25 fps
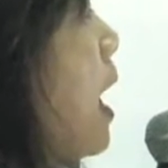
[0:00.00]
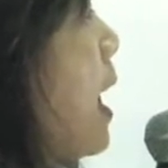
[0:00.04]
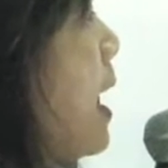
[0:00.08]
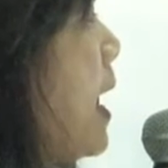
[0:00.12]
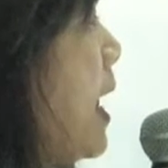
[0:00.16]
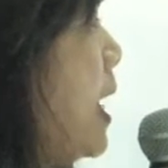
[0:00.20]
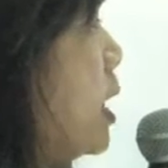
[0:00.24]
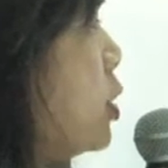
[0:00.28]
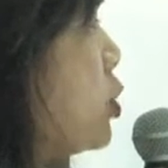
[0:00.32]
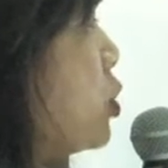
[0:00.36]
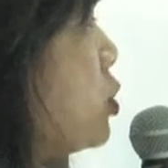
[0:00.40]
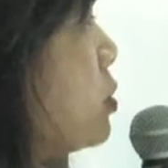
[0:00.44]

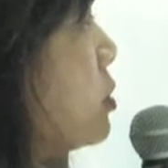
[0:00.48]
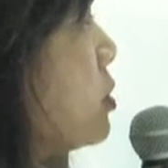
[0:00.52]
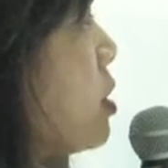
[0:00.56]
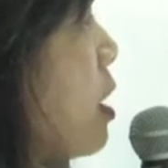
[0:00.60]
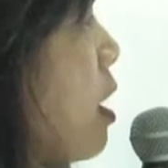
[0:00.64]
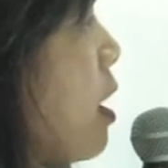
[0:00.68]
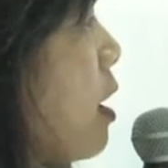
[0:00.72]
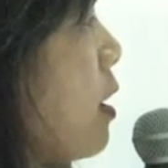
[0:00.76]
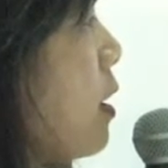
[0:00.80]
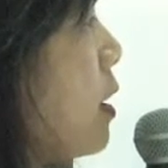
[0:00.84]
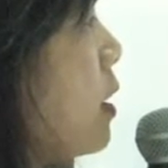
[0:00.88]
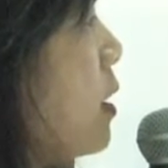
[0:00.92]
each
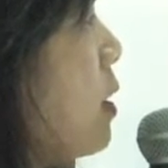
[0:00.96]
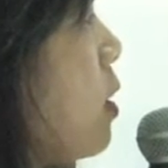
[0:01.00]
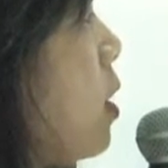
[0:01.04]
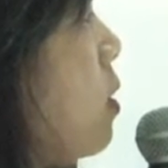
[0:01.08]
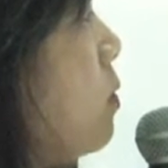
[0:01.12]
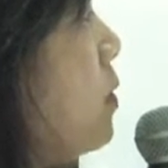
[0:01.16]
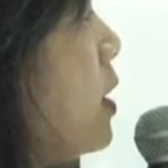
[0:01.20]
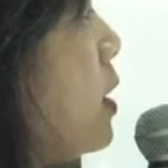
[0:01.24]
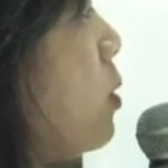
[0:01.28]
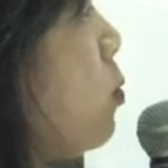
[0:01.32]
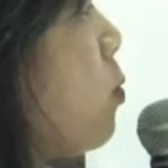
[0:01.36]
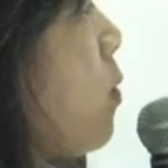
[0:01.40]
time
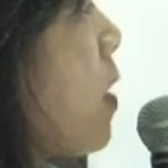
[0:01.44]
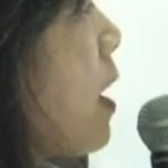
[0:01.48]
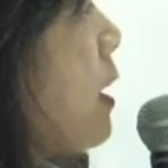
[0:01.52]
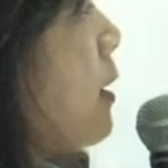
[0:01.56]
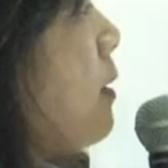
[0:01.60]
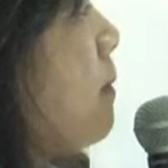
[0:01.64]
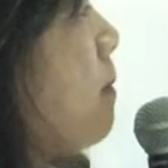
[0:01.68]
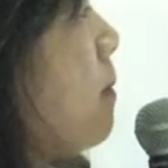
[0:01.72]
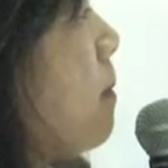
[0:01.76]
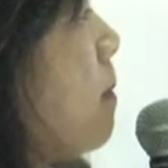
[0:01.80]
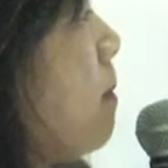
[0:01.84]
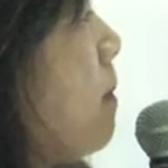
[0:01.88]
only
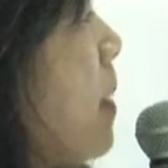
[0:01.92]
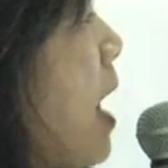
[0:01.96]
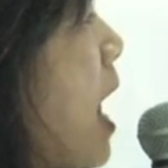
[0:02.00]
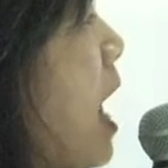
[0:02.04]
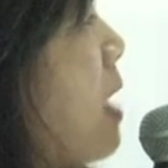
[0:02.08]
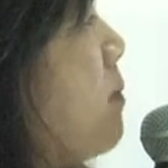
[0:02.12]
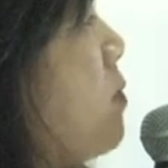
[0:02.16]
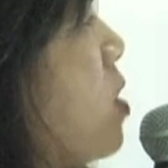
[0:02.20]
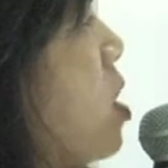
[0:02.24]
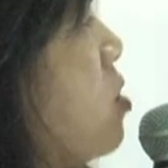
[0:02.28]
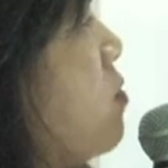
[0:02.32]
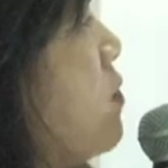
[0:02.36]
one
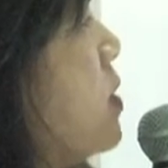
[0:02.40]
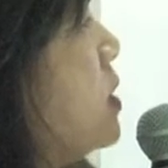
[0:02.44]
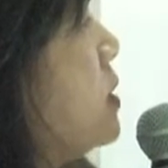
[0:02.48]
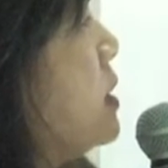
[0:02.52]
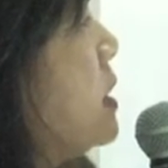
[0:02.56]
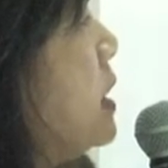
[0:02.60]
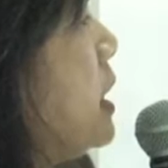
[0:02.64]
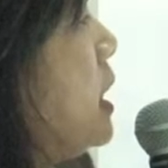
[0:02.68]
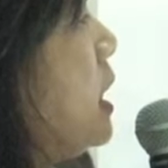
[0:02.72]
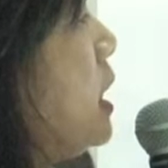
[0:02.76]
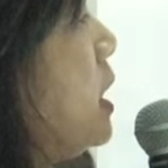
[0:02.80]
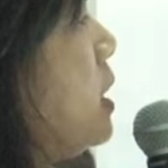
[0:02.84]

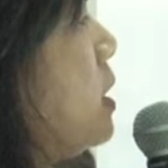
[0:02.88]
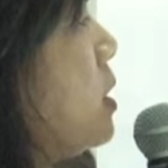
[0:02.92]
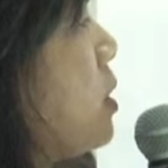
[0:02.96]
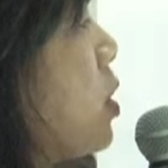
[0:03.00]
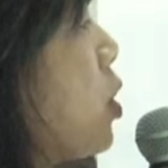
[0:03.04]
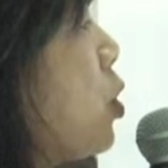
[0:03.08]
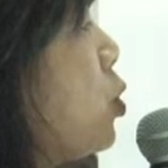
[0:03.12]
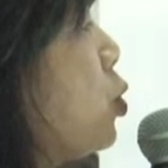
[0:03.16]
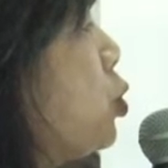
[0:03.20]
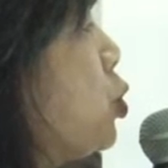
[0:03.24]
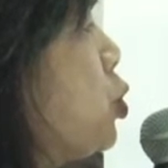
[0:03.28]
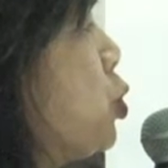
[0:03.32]
M/Z
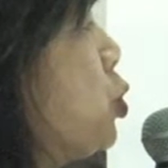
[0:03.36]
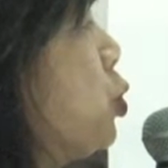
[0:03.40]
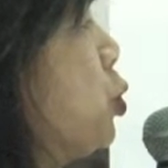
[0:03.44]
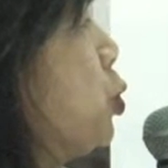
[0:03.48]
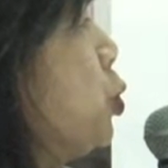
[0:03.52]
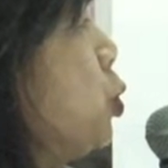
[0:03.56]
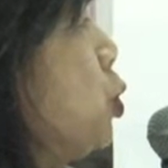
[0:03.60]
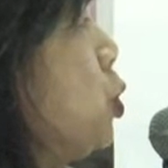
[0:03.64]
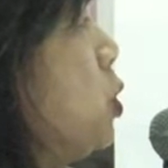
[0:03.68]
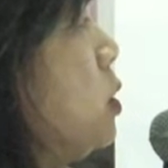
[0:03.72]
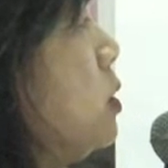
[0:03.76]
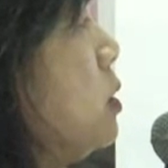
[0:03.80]
go
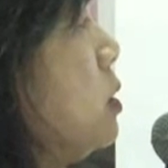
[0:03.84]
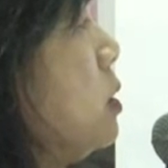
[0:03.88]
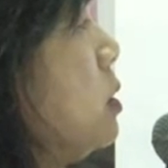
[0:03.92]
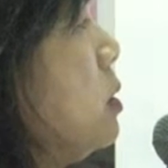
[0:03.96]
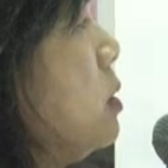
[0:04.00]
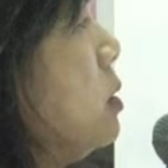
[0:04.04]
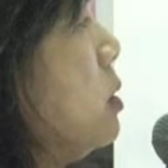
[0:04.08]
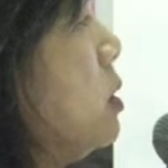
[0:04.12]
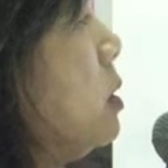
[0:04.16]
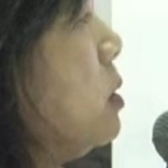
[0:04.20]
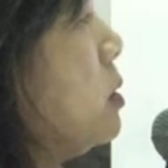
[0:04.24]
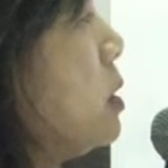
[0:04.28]
through
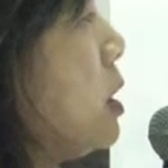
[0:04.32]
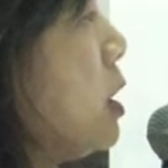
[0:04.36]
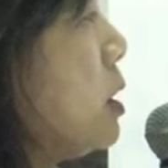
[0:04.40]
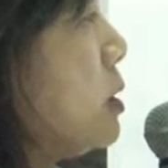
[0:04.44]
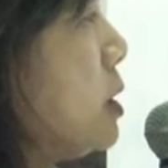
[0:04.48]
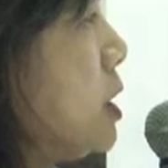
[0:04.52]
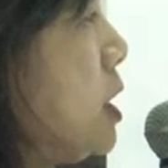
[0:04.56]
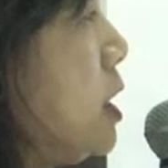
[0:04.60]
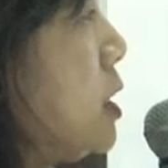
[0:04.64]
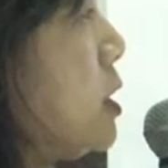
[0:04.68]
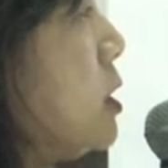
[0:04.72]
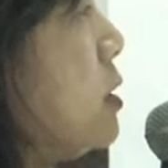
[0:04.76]
the
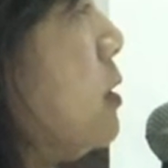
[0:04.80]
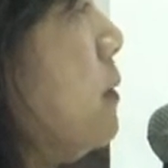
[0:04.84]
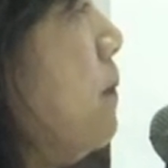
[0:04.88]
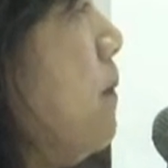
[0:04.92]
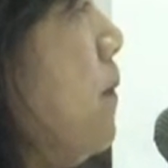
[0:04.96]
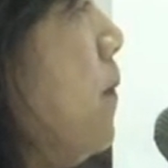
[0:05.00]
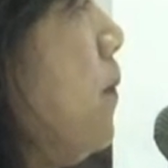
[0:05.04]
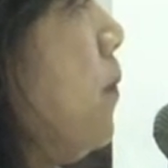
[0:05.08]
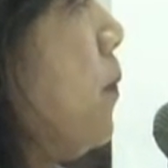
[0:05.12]
system.